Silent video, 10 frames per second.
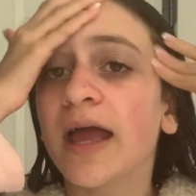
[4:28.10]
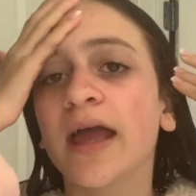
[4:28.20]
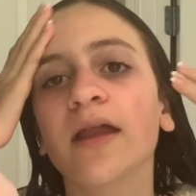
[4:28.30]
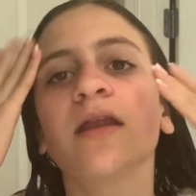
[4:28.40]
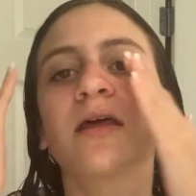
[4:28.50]

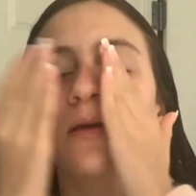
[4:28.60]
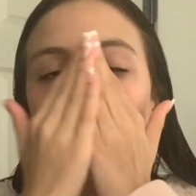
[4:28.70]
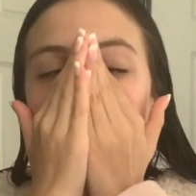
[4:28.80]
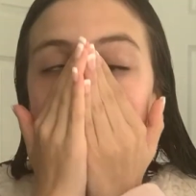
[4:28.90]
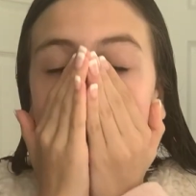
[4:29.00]
and
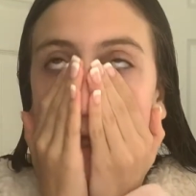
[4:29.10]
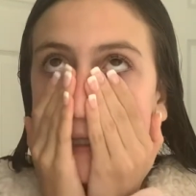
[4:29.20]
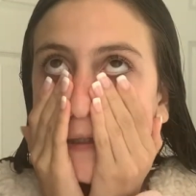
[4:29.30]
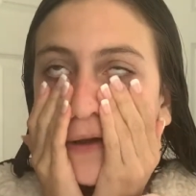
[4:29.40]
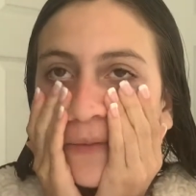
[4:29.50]

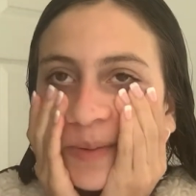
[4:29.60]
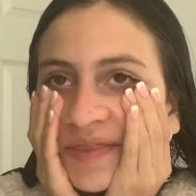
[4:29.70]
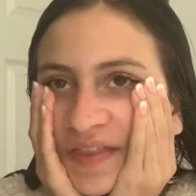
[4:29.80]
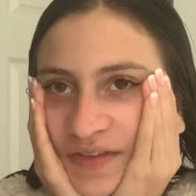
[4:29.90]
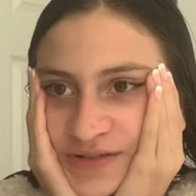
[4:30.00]
you know,
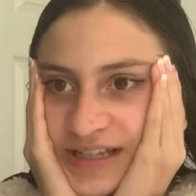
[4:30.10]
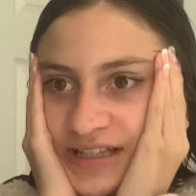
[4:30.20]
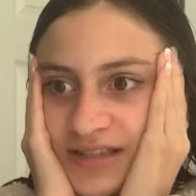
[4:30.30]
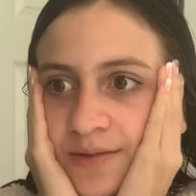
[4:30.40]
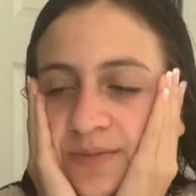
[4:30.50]
but then there's
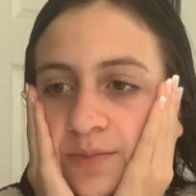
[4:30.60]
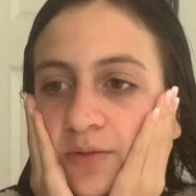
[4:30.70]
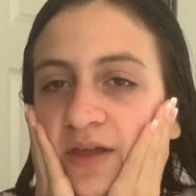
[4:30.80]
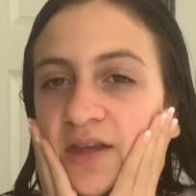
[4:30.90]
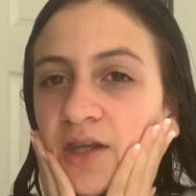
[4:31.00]
like some
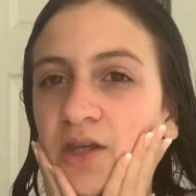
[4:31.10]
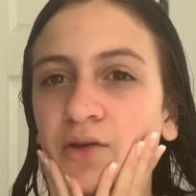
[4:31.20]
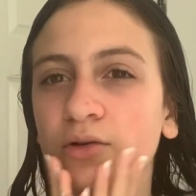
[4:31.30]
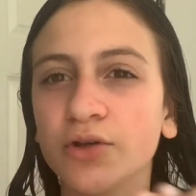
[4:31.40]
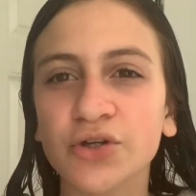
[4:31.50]
people that,
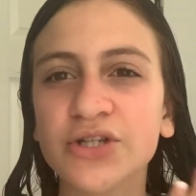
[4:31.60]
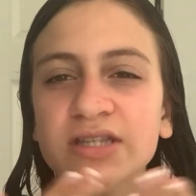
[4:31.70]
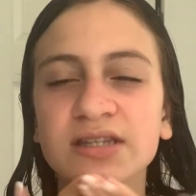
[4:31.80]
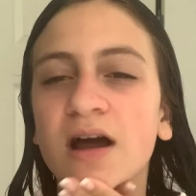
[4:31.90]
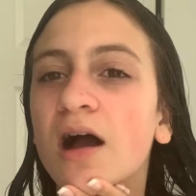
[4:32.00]
you know, you're
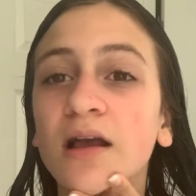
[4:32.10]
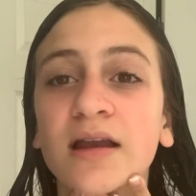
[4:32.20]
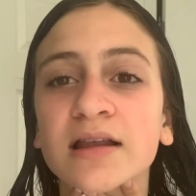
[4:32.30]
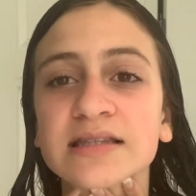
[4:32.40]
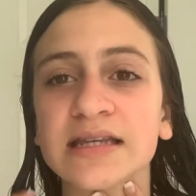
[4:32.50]
just not
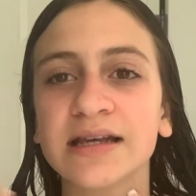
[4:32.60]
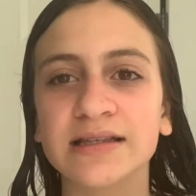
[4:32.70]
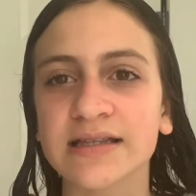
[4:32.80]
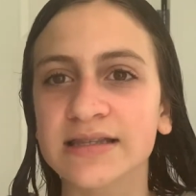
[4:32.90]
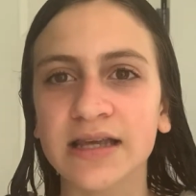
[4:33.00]
gonna see
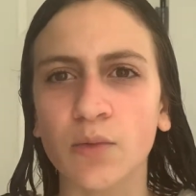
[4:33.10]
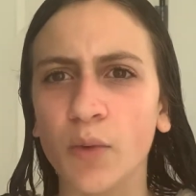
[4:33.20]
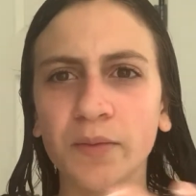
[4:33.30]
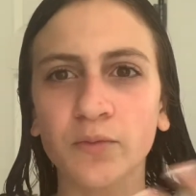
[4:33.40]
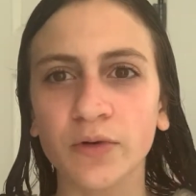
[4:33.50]
because it's like,
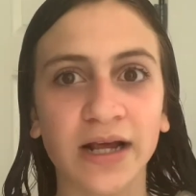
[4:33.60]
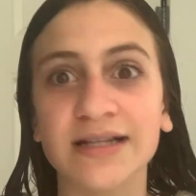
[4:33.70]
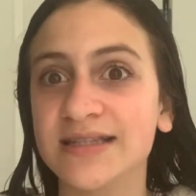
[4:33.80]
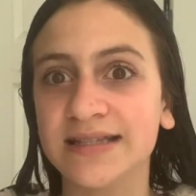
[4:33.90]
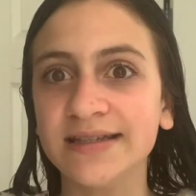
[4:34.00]
when would I
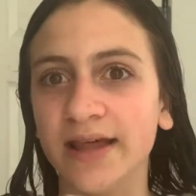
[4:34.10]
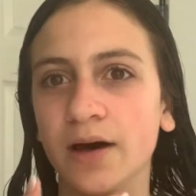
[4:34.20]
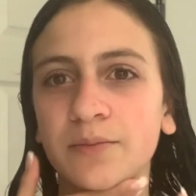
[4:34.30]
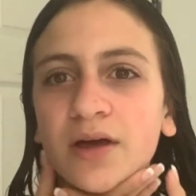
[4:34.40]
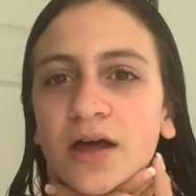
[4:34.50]
see
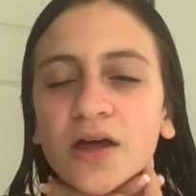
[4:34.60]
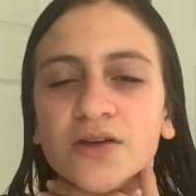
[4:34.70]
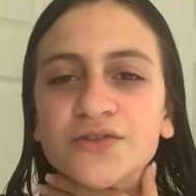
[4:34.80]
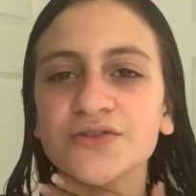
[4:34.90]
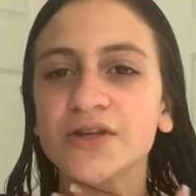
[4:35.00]
them?
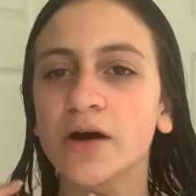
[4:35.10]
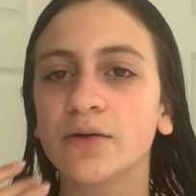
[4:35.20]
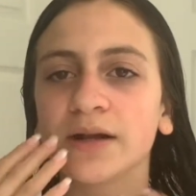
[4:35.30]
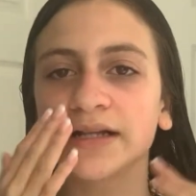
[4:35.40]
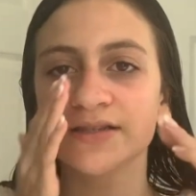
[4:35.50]

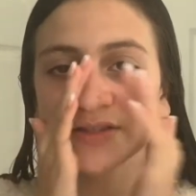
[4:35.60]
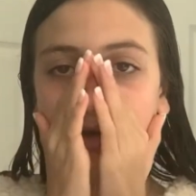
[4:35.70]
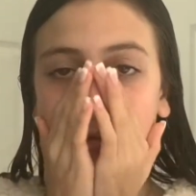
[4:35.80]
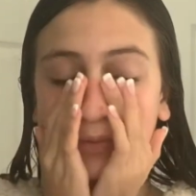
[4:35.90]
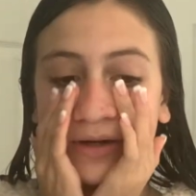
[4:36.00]
So it's
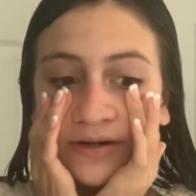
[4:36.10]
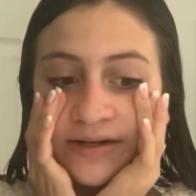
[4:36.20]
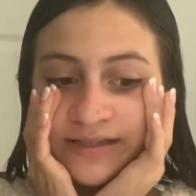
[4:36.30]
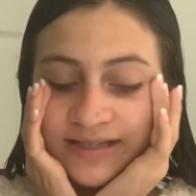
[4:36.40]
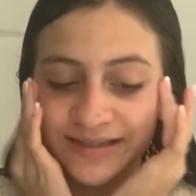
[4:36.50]
so weird
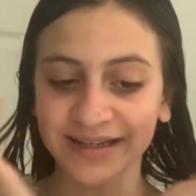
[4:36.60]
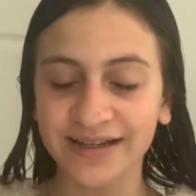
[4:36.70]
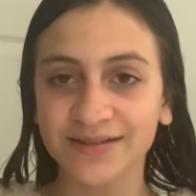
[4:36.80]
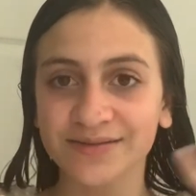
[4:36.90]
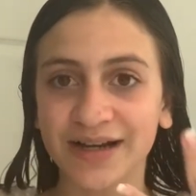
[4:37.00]
because it's
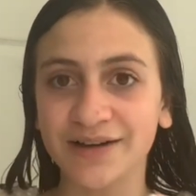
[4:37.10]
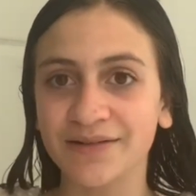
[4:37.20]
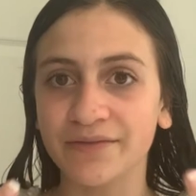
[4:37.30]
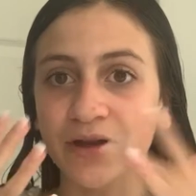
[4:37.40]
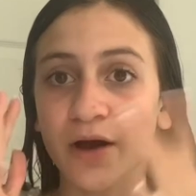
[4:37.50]
like, I
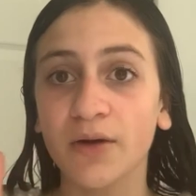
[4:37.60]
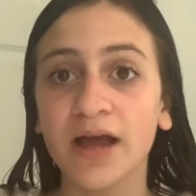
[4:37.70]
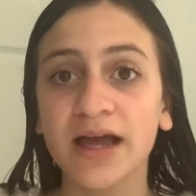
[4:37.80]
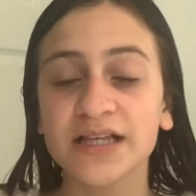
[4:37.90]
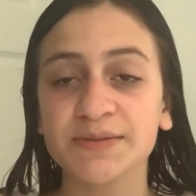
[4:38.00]
don't even know,
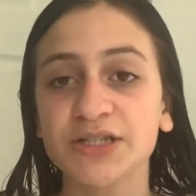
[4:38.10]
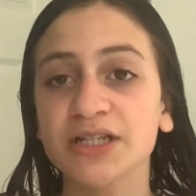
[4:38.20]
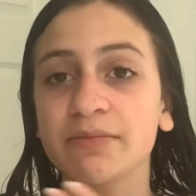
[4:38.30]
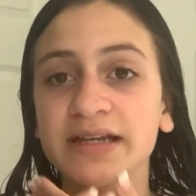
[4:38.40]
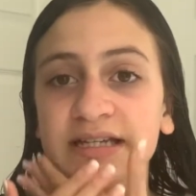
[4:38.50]

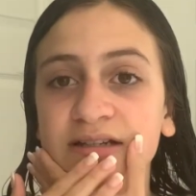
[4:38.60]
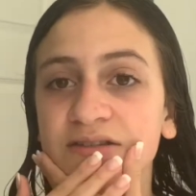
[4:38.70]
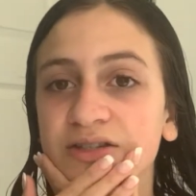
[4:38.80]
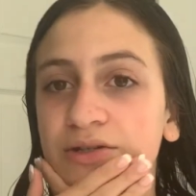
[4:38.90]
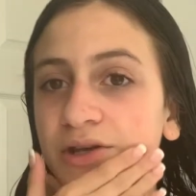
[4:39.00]
especially my
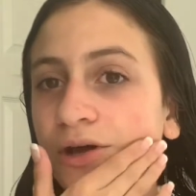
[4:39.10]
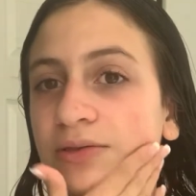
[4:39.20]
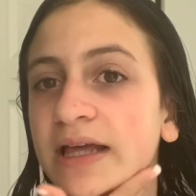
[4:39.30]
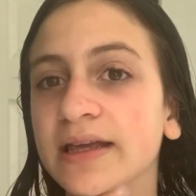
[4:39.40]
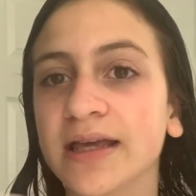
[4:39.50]
dance studio,
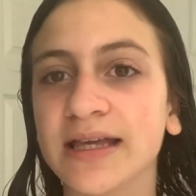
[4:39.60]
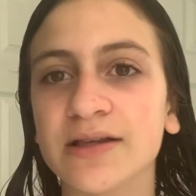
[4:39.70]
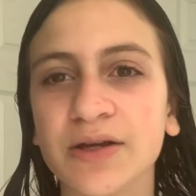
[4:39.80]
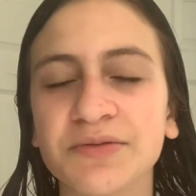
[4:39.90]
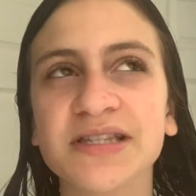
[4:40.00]
like
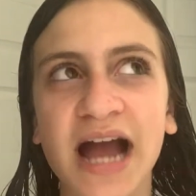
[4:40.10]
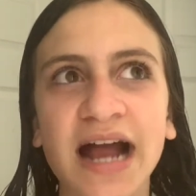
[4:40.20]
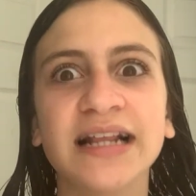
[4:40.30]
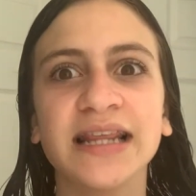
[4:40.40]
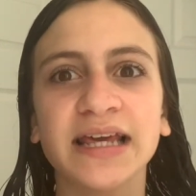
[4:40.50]
it was
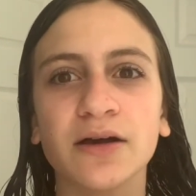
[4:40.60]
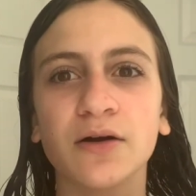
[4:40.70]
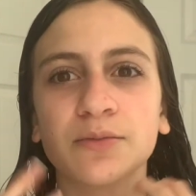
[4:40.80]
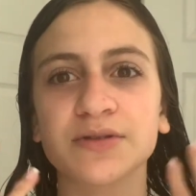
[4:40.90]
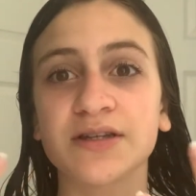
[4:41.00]
kind of like
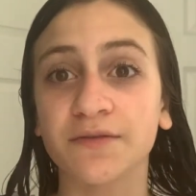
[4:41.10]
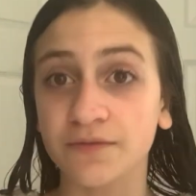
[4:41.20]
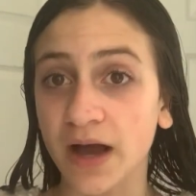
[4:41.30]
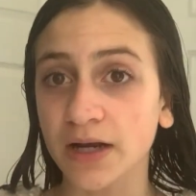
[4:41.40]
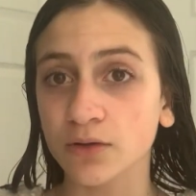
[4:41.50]
almost a
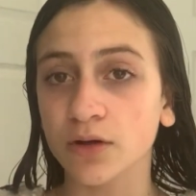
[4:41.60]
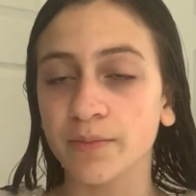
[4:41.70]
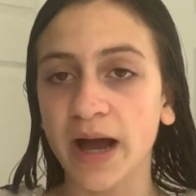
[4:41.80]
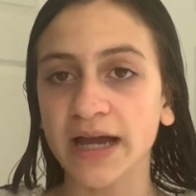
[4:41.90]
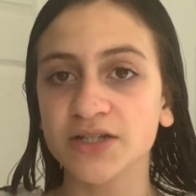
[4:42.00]
final
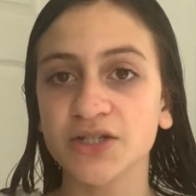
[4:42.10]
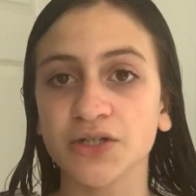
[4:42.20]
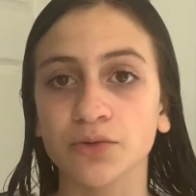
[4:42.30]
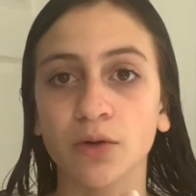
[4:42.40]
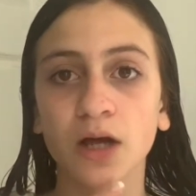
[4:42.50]
goodbye
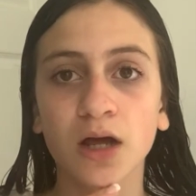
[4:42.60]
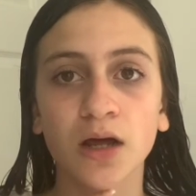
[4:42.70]
to